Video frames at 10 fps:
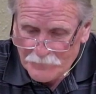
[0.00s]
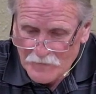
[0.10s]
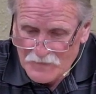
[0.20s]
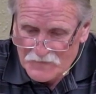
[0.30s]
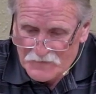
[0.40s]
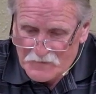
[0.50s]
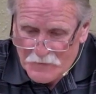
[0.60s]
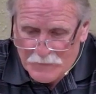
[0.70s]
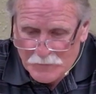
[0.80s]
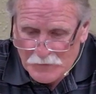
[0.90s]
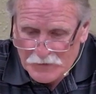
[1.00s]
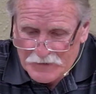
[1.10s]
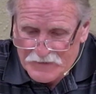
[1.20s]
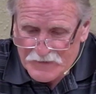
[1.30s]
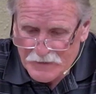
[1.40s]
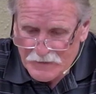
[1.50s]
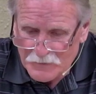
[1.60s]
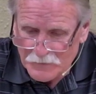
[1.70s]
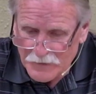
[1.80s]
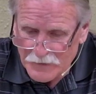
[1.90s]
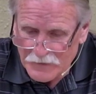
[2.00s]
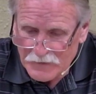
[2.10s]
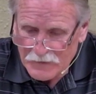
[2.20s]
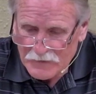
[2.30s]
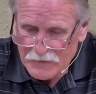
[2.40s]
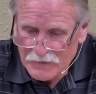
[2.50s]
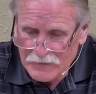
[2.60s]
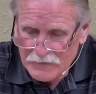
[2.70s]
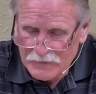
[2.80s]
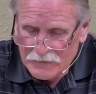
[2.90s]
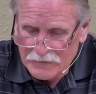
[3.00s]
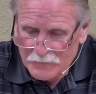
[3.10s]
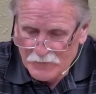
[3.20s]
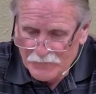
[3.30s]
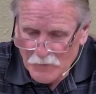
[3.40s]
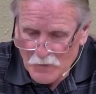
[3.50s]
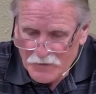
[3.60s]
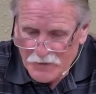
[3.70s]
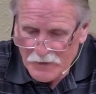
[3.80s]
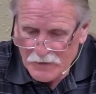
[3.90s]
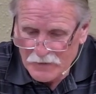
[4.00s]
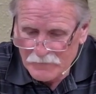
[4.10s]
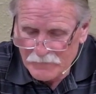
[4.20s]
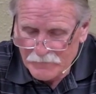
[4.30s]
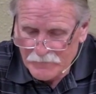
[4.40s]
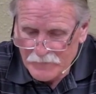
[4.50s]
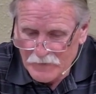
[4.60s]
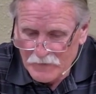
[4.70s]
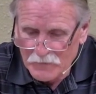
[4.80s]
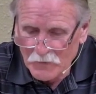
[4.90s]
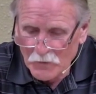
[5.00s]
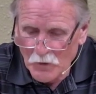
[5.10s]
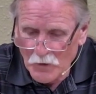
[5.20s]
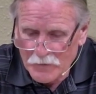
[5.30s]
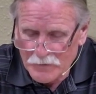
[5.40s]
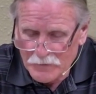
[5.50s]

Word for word: So these people are continuing provoking the Lord